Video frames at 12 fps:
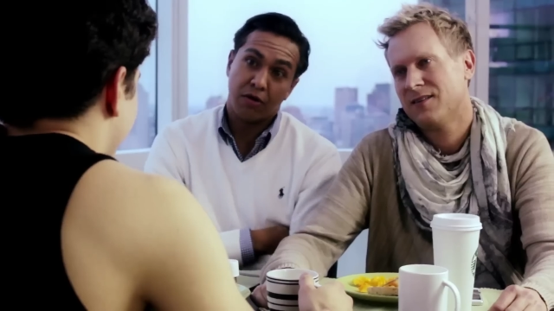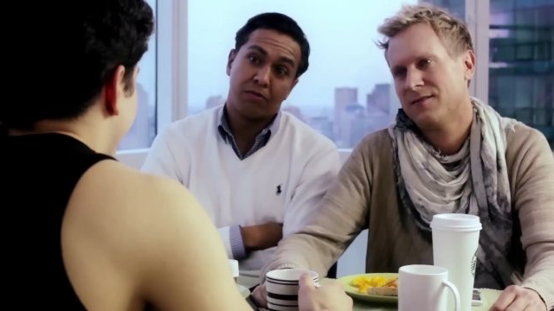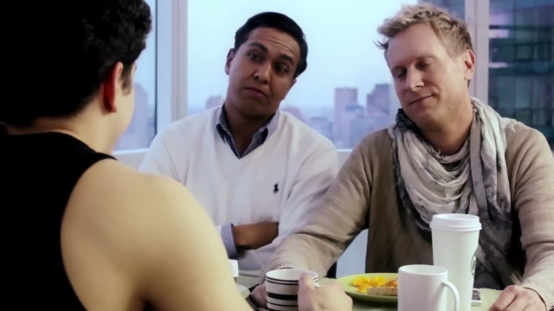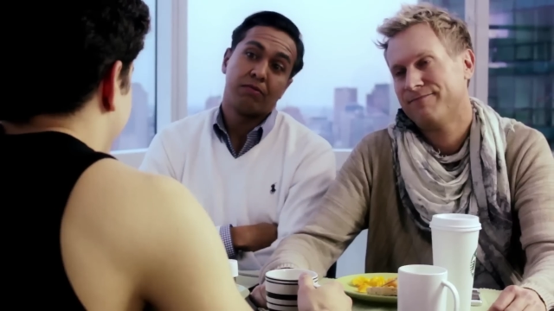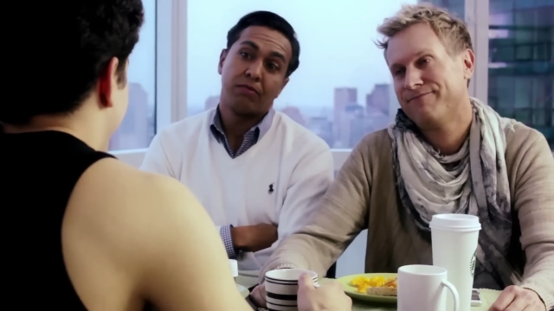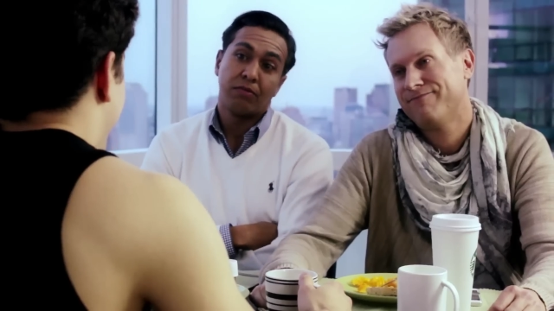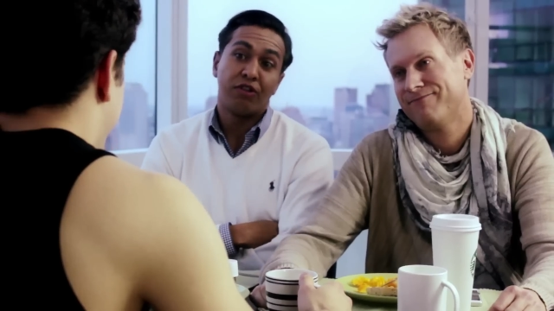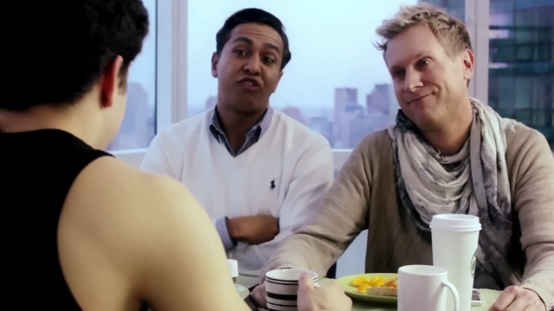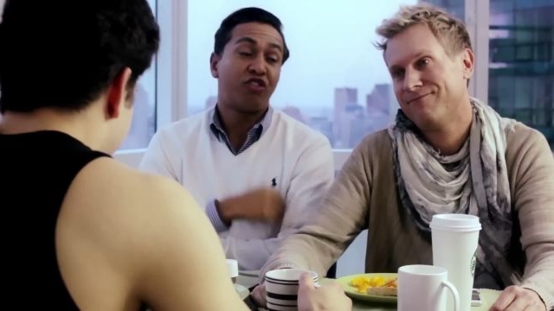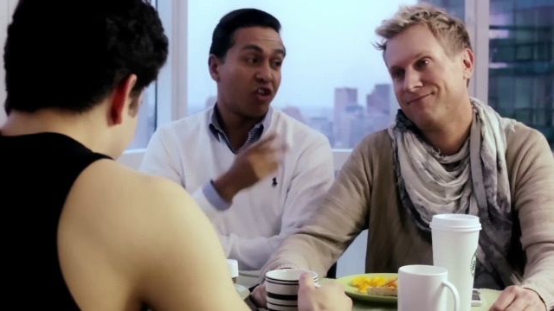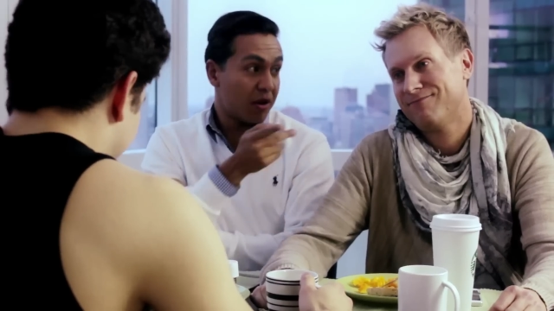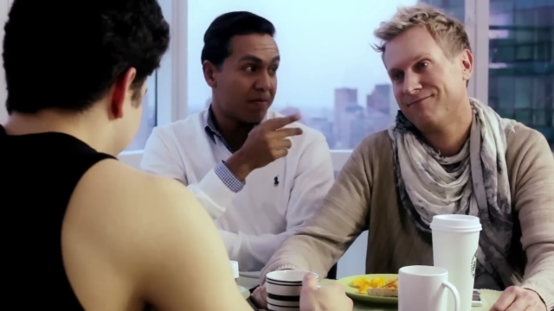Speaker 1: Uh, we yeah,
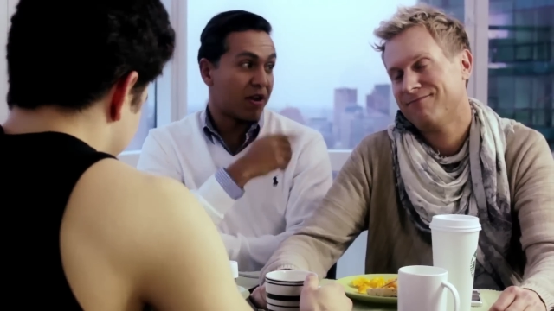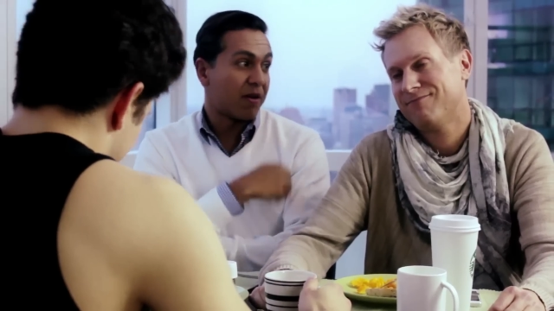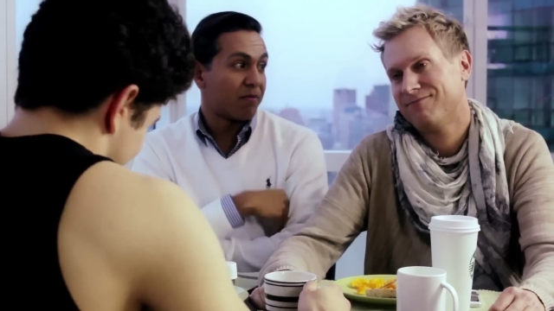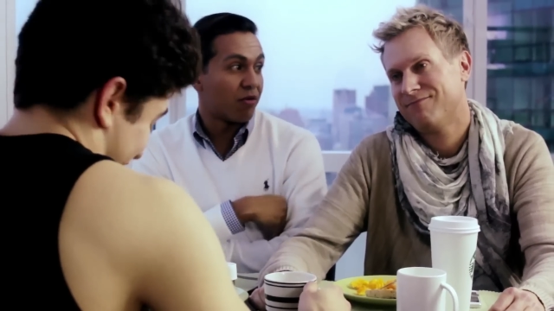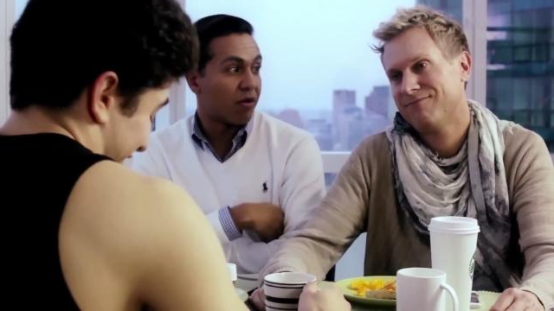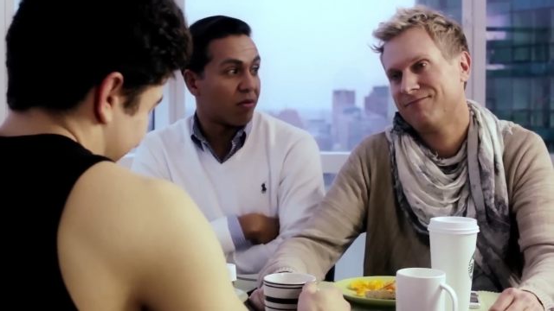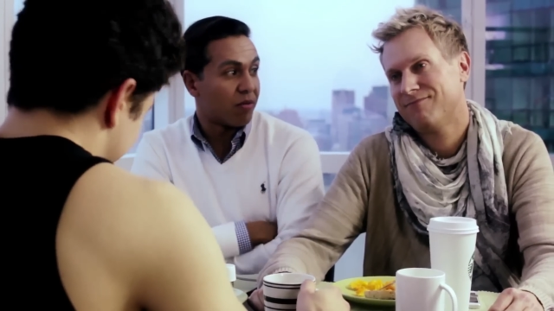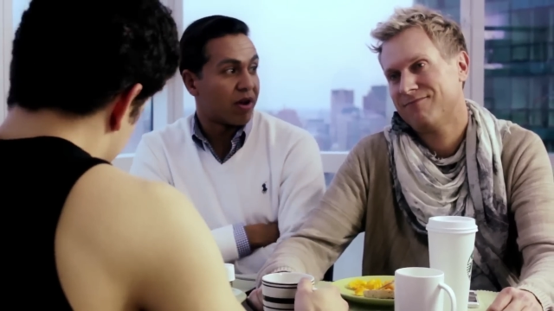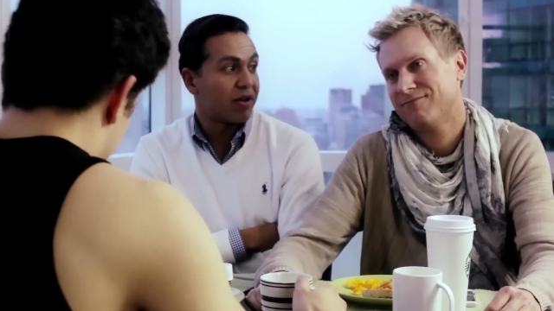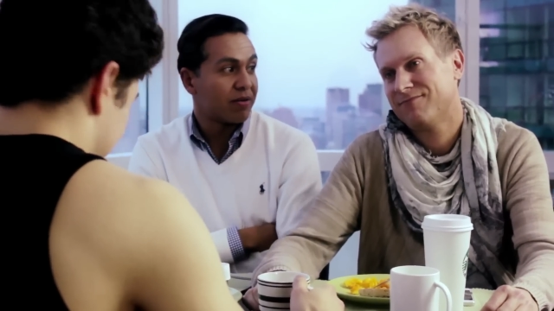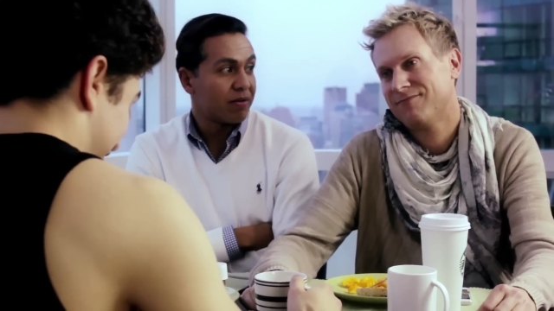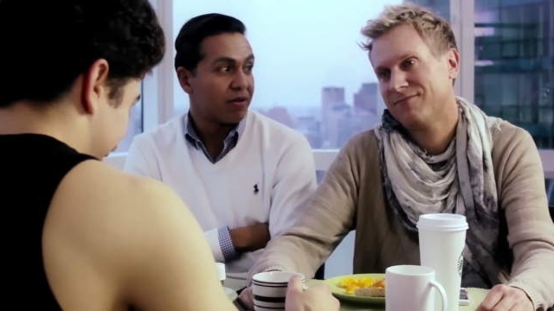should have been on Broadway.
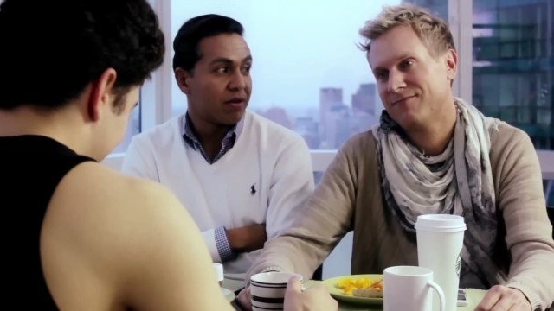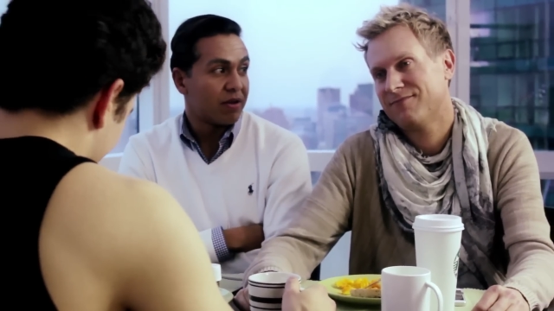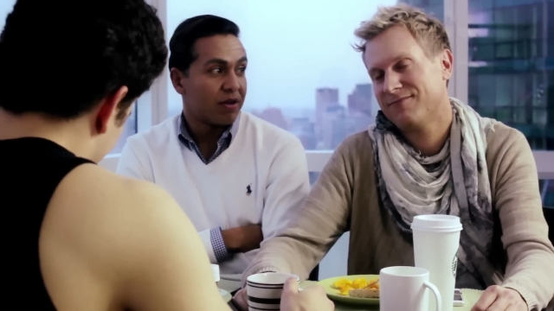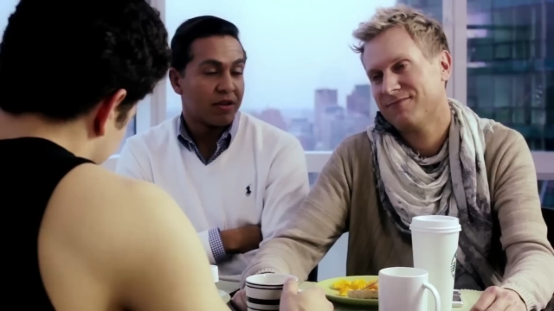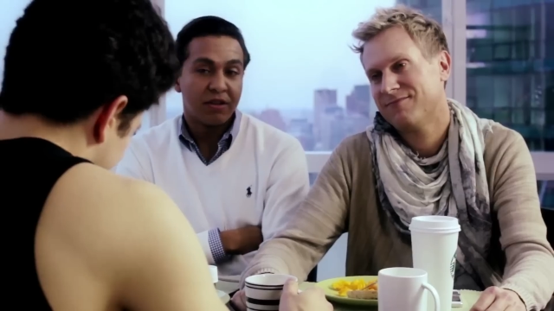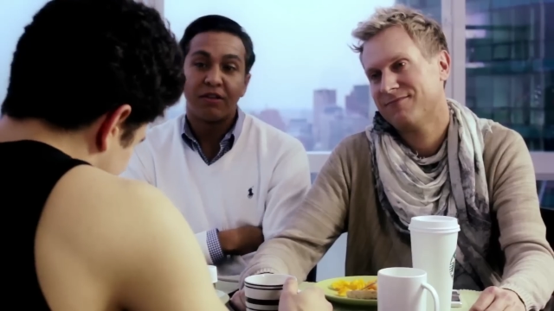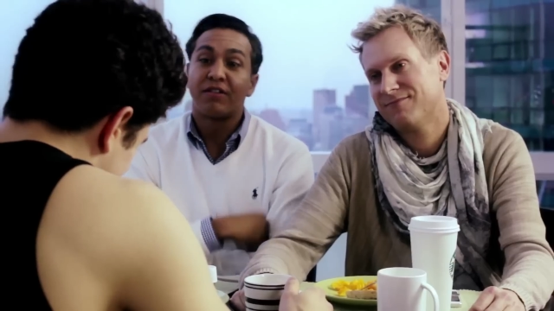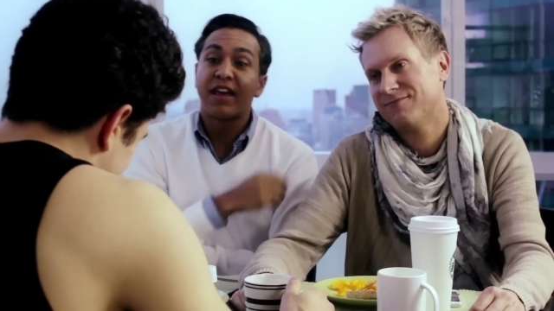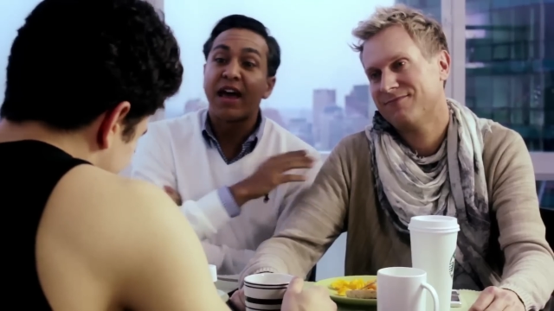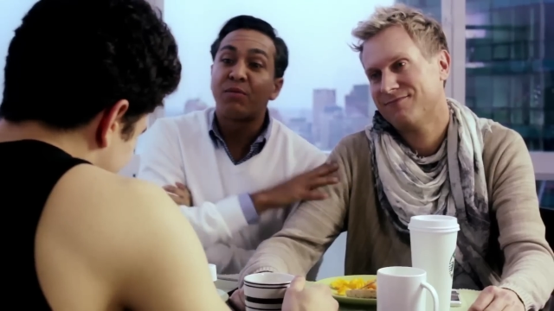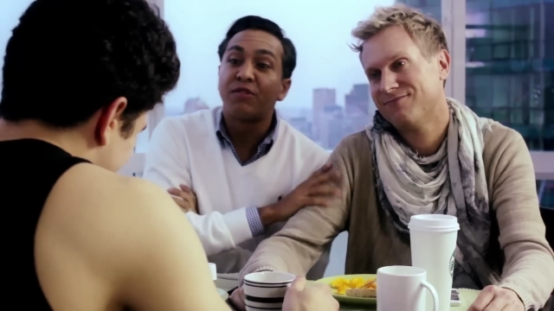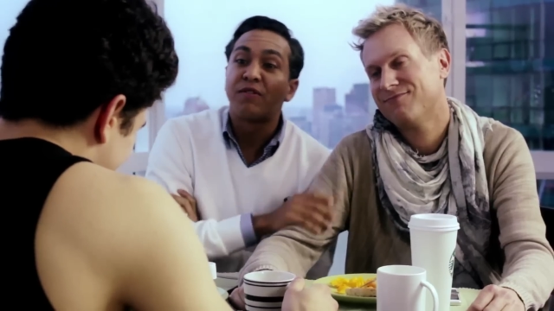So I've heard. Your
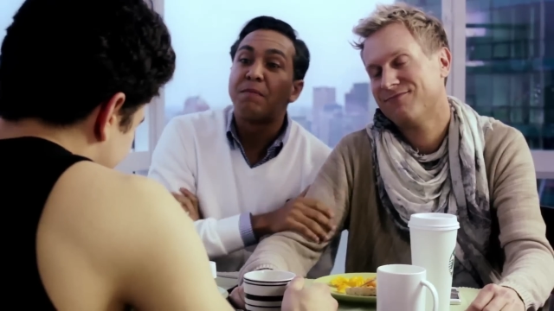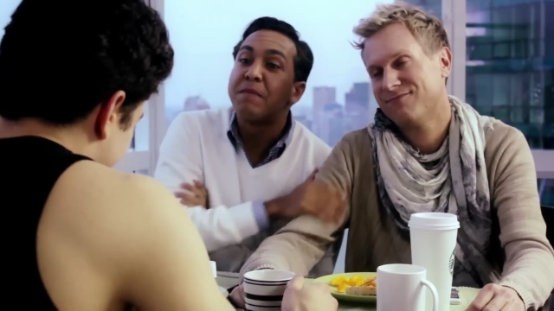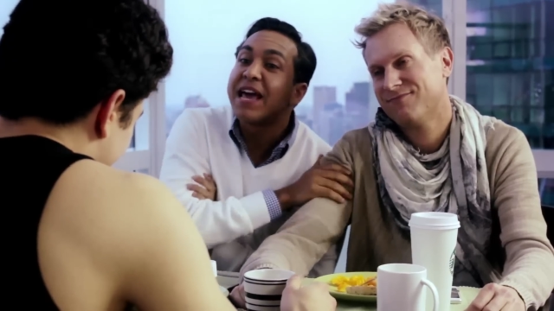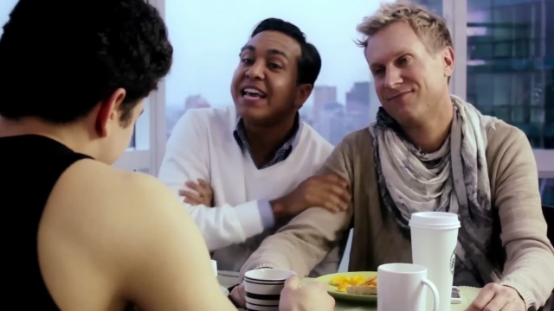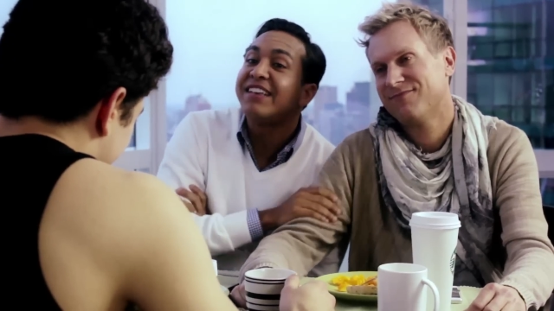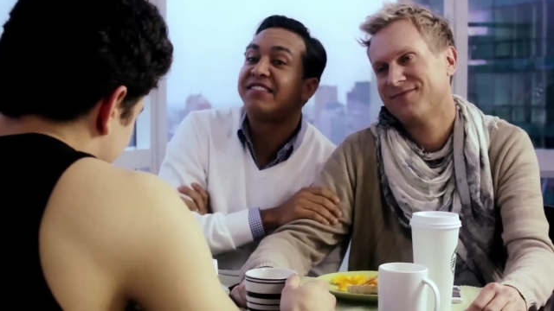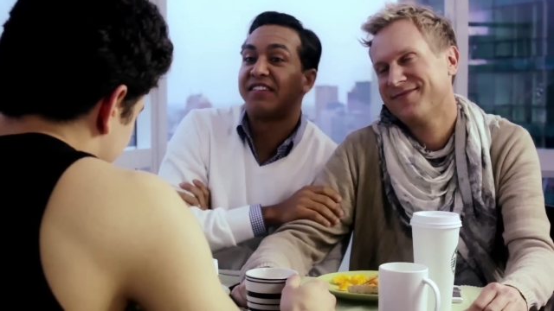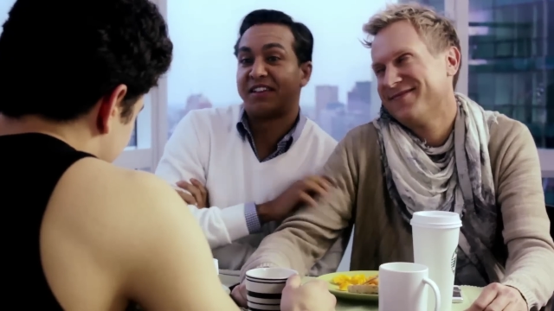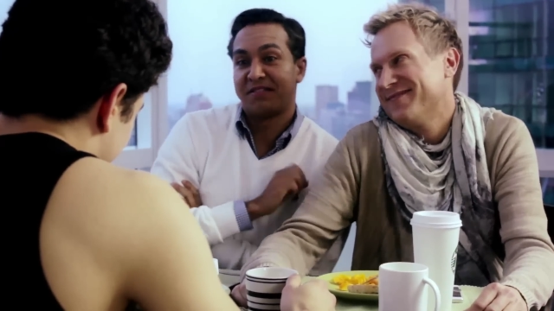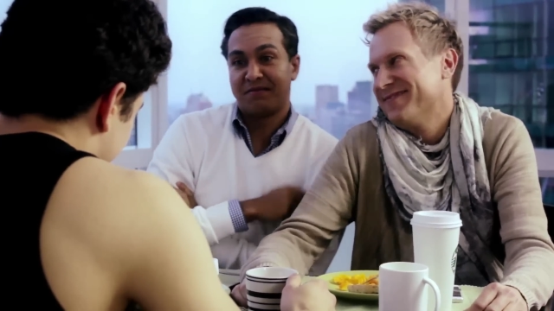dad was amazing.